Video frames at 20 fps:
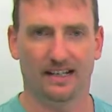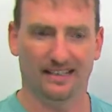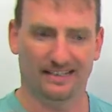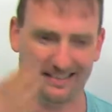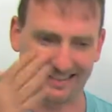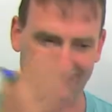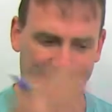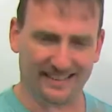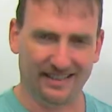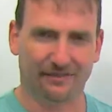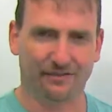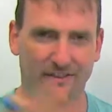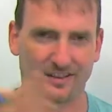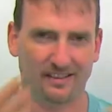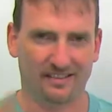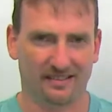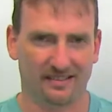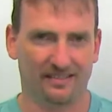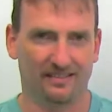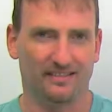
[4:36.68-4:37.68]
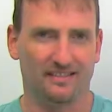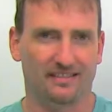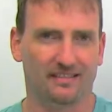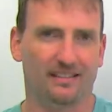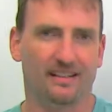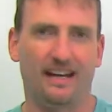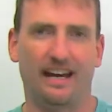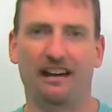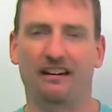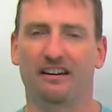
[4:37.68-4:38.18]
There's different
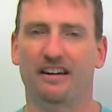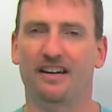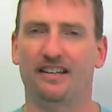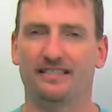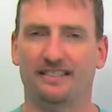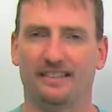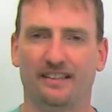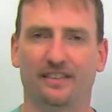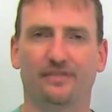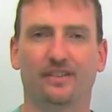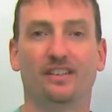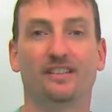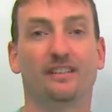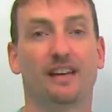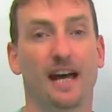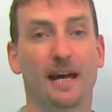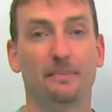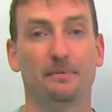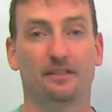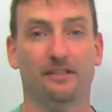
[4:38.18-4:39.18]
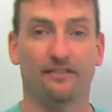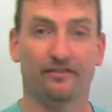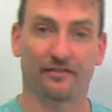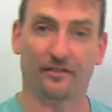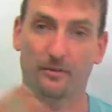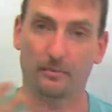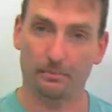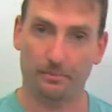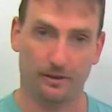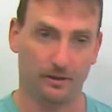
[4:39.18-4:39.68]
areas and different types of
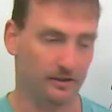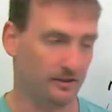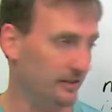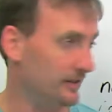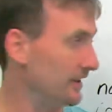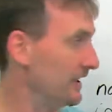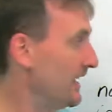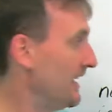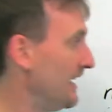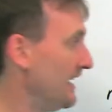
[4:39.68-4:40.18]
person.